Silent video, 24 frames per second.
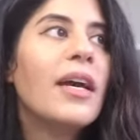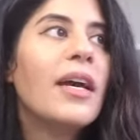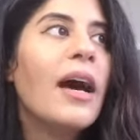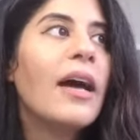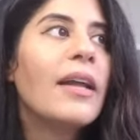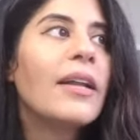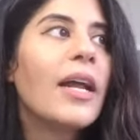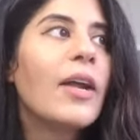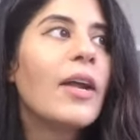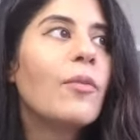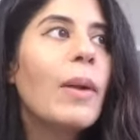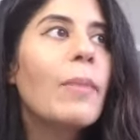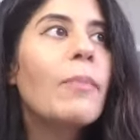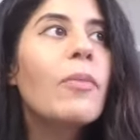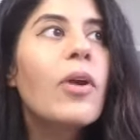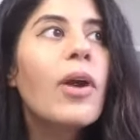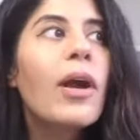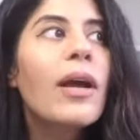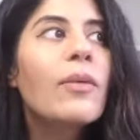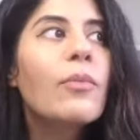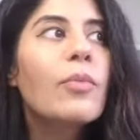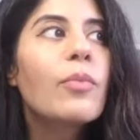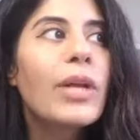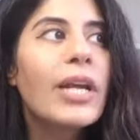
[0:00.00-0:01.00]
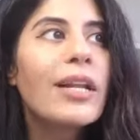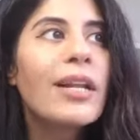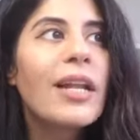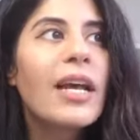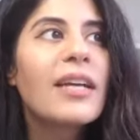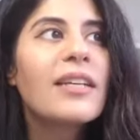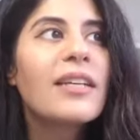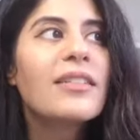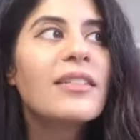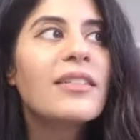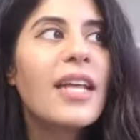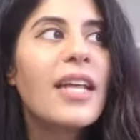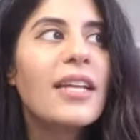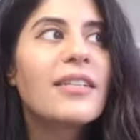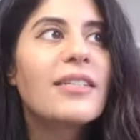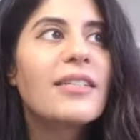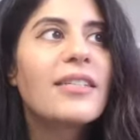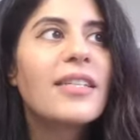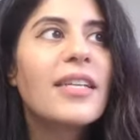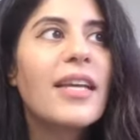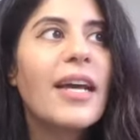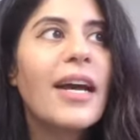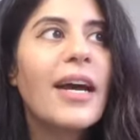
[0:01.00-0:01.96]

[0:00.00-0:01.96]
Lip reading: And I remember I realized that